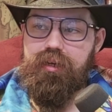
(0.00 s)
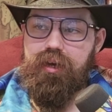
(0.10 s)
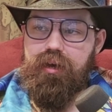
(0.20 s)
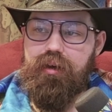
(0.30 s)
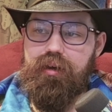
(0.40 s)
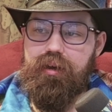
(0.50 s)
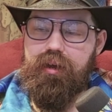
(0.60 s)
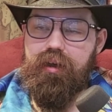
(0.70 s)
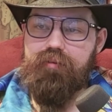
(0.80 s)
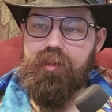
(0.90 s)

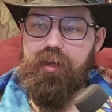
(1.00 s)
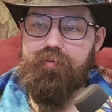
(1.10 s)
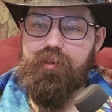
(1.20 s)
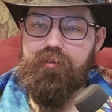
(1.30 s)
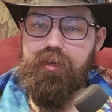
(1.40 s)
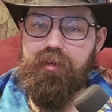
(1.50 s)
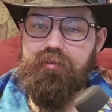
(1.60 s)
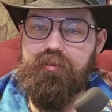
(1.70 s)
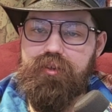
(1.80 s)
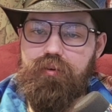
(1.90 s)
Have a lot of other
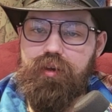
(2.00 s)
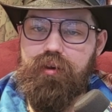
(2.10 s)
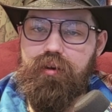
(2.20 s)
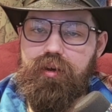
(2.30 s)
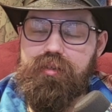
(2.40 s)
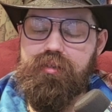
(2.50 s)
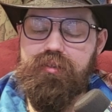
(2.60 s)
things going on.